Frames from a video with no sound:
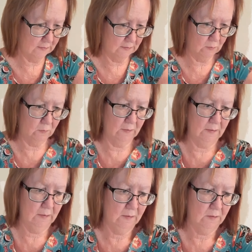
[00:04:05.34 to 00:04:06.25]
is
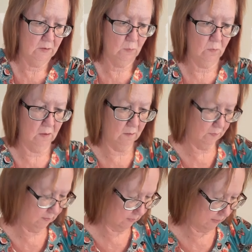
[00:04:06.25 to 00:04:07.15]
going to work
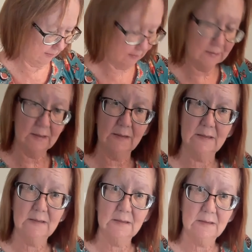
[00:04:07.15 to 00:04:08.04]
because, like I said,
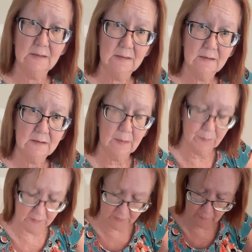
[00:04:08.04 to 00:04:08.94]
this is
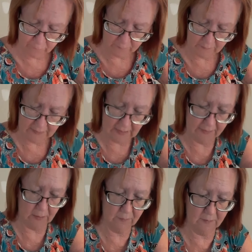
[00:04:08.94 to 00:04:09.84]
something new for me. I
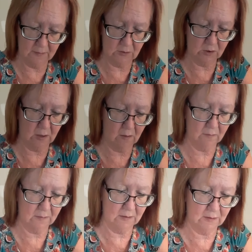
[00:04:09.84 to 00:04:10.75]
know that this
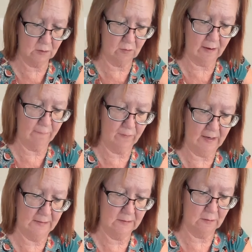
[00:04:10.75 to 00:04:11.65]
chalk does dry
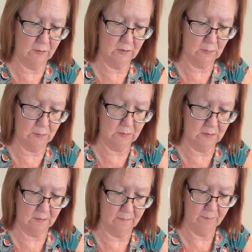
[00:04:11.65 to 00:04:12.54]
fast, so you're supposed
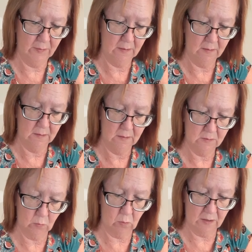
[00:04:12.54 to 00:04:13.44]
to
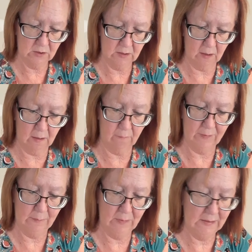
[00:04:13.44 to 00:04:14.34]
wash it off
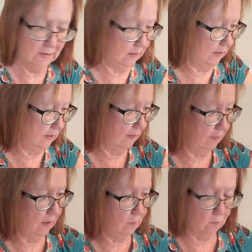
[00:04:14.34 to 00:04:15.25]
immediately. And I've
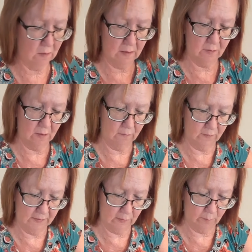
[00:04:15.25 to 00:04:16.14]
got my water
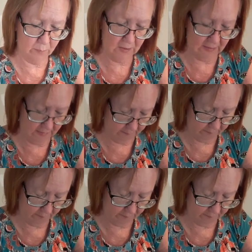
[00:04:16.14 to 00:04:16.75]
over here, but